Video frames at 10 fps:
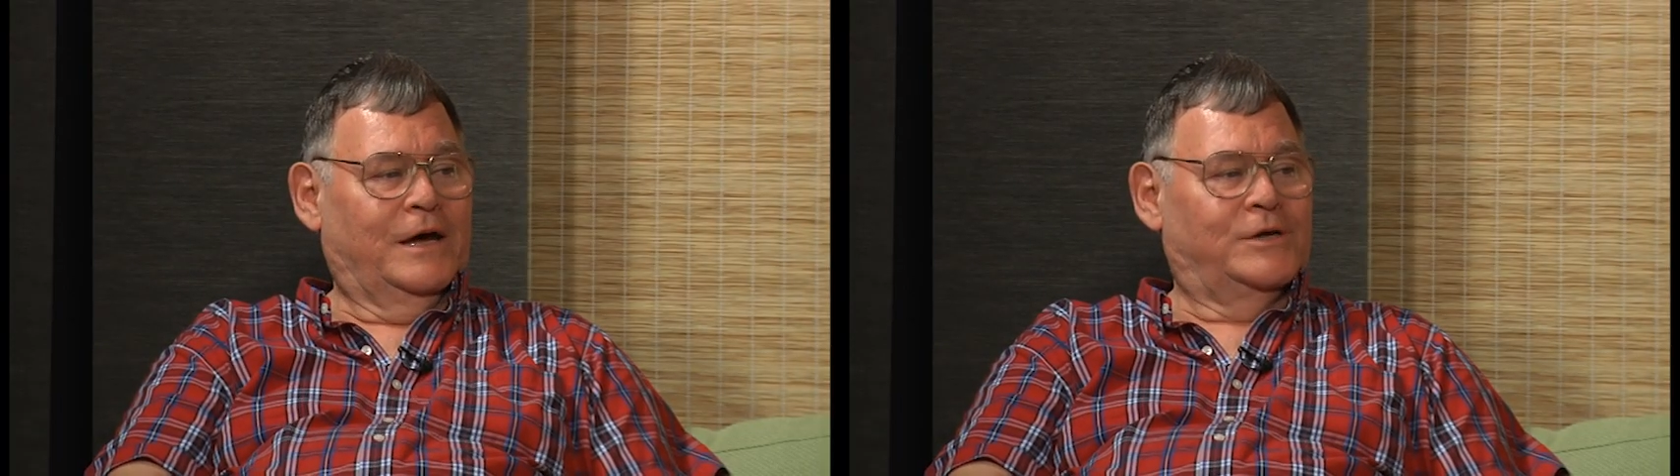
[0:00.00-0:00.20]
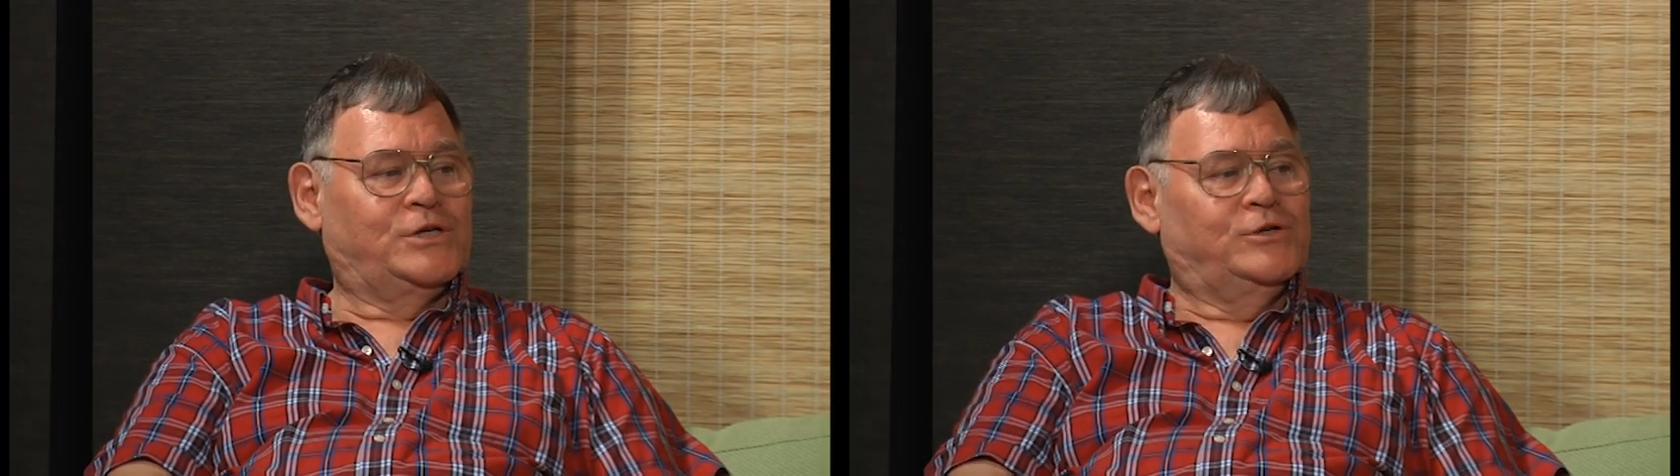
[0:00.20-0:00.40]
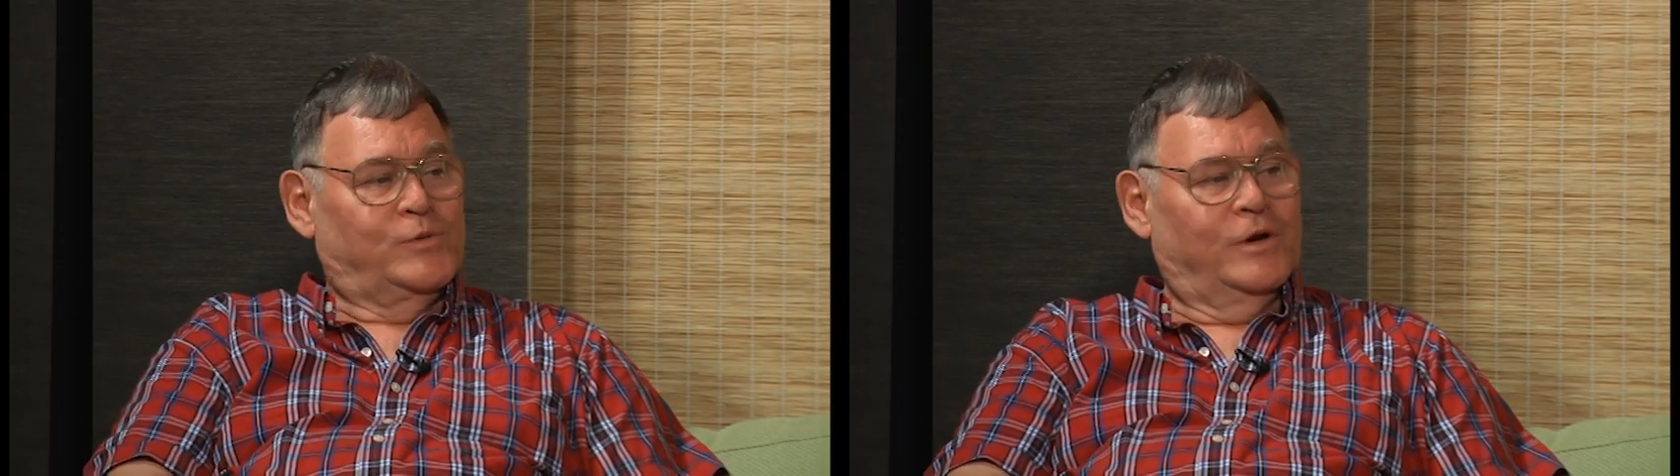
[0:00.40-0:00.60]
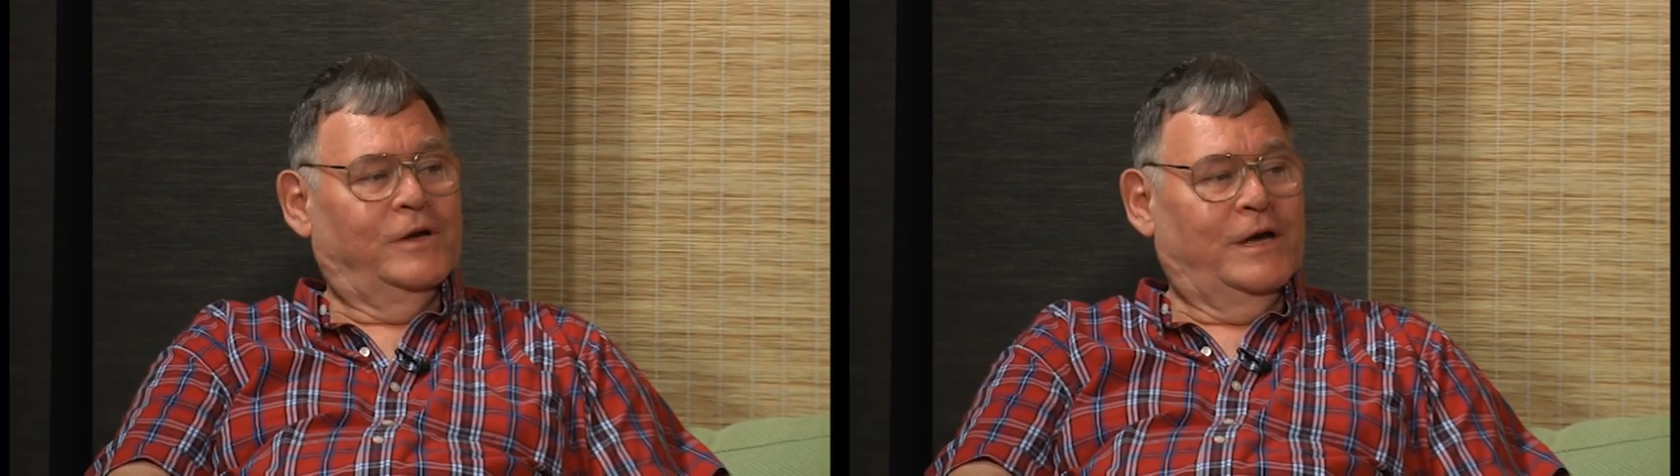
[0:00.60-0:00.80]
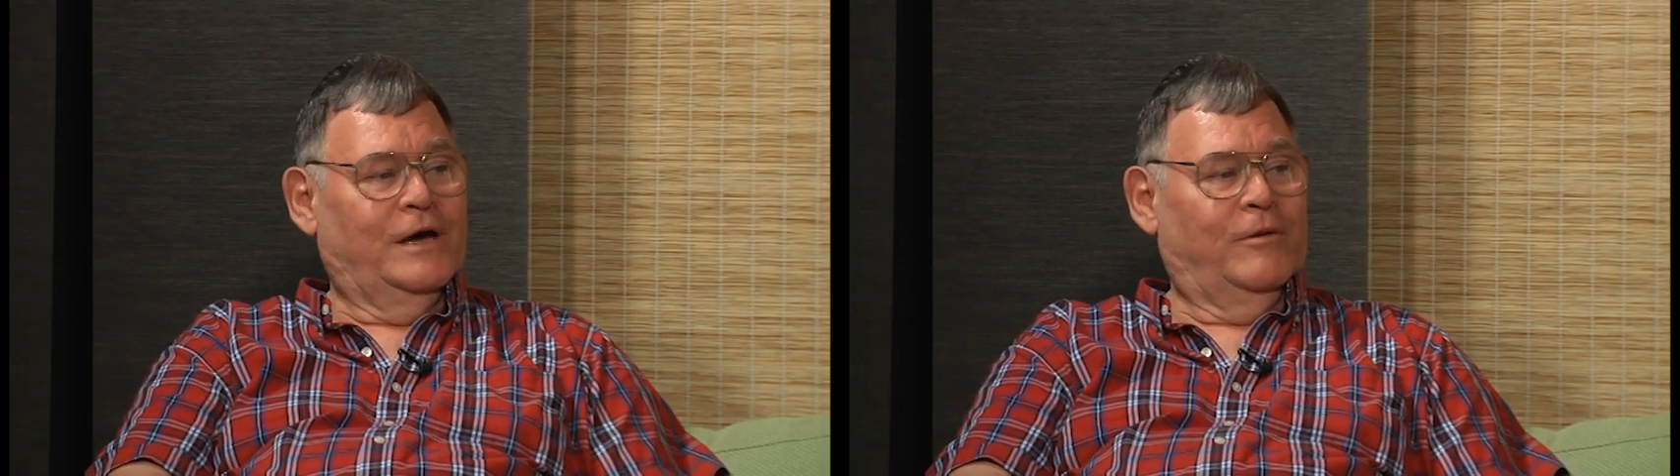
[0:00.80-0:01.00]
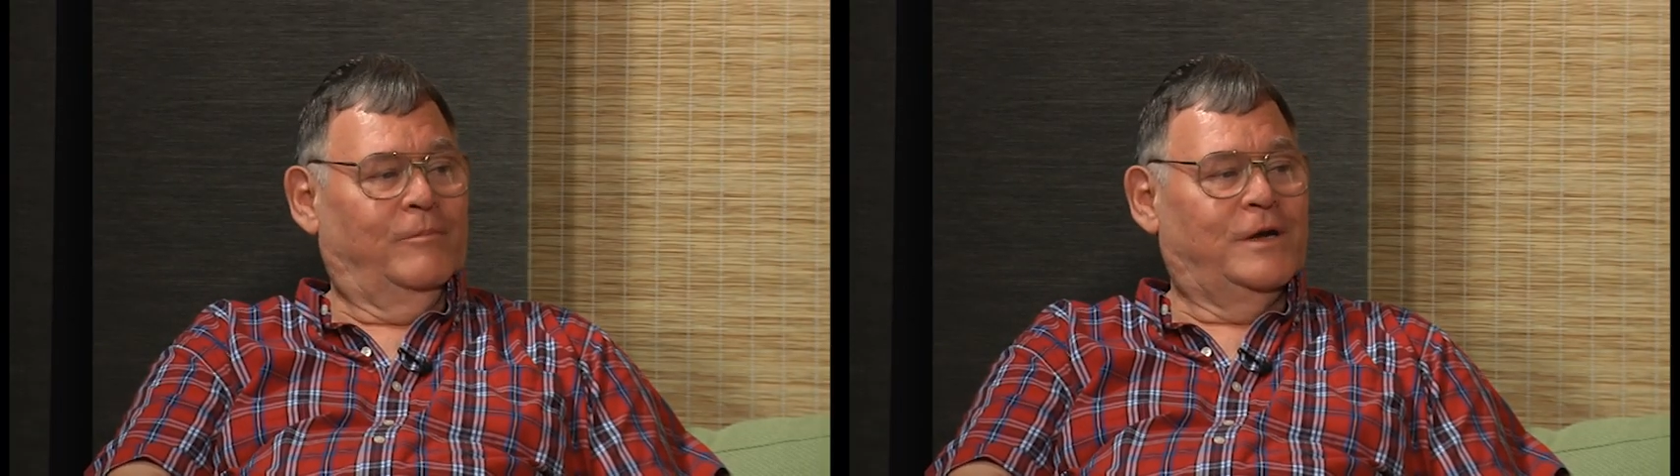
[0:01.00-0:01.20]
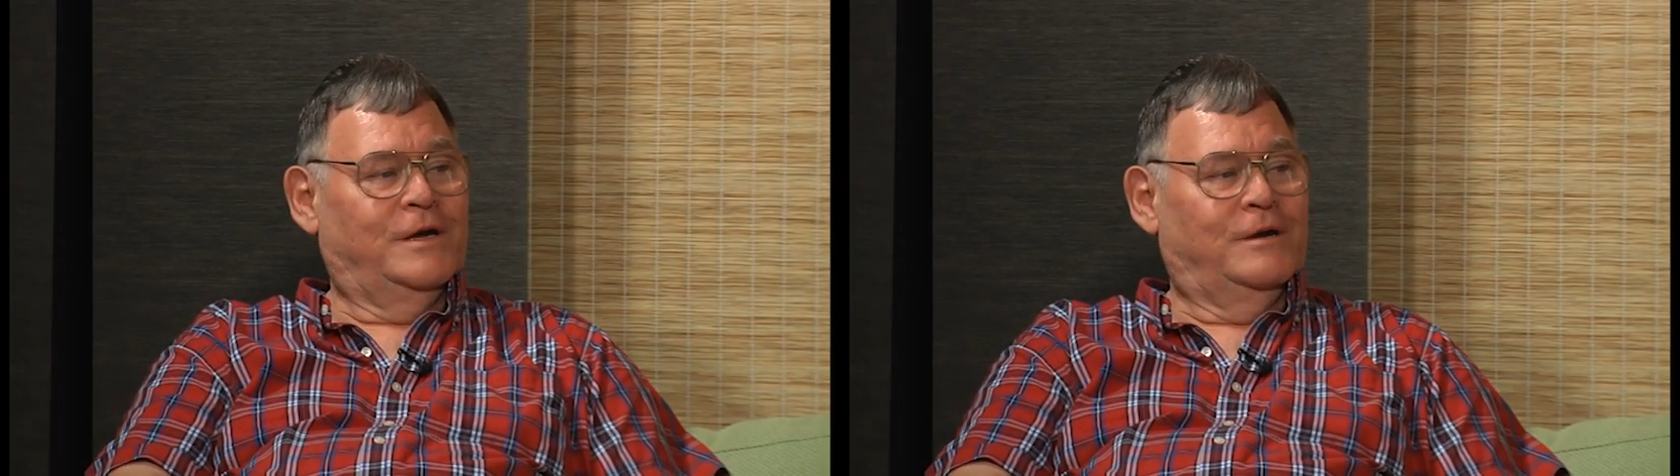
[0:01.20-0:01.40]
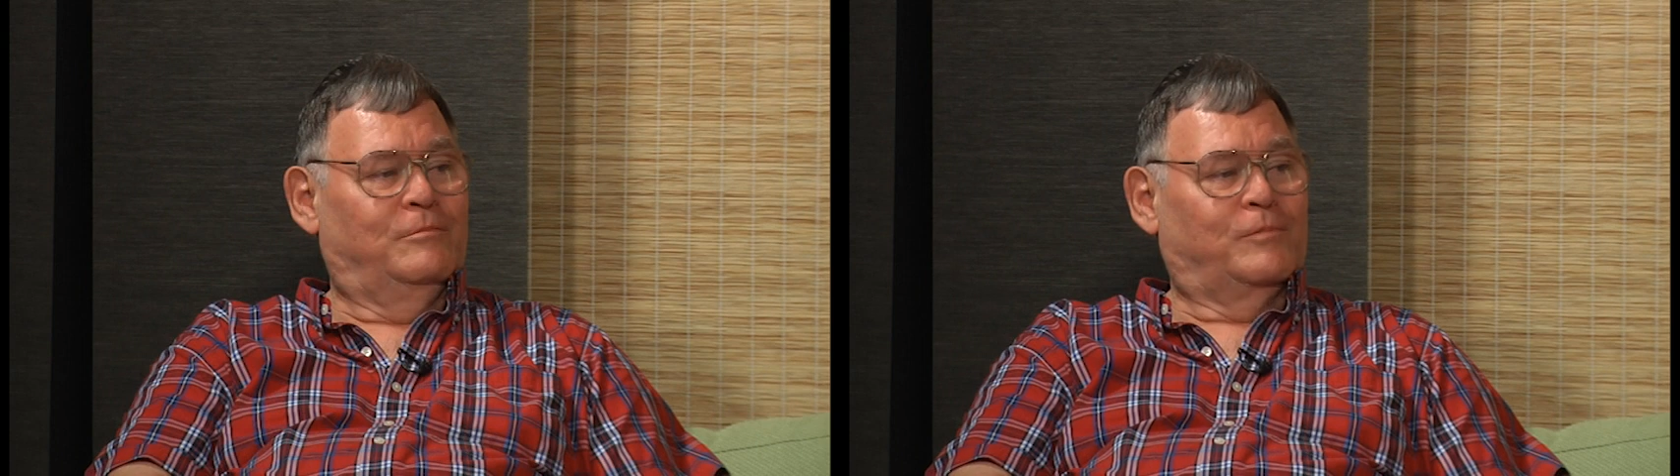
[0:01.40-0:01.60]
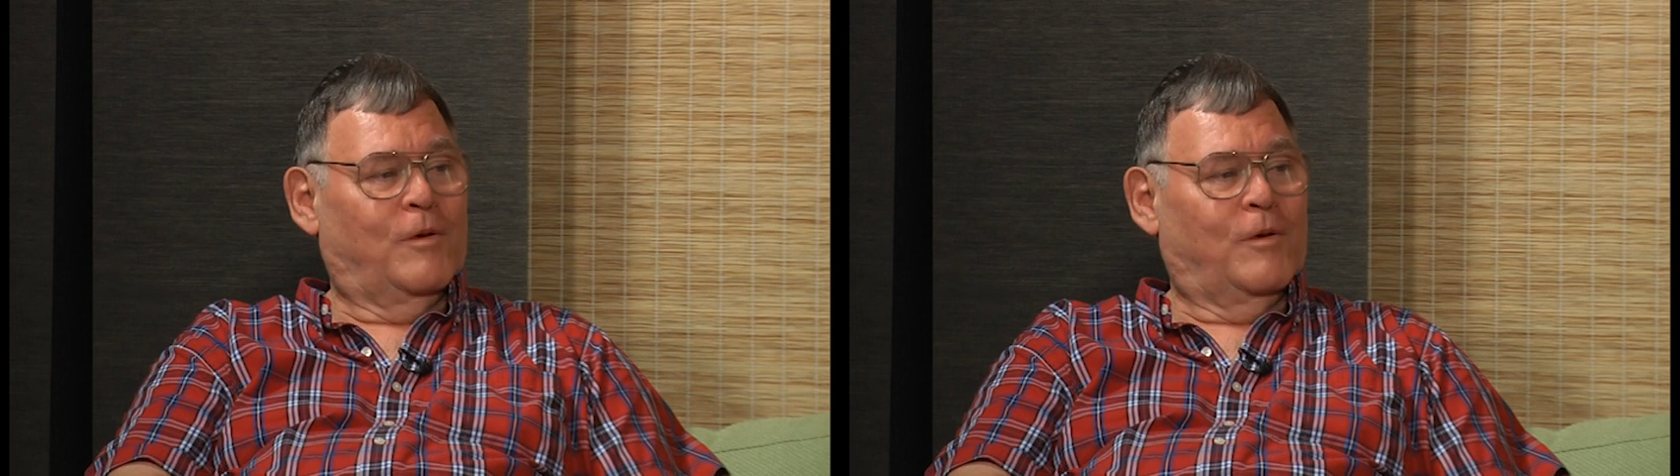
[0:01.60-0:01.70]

she's really helped me in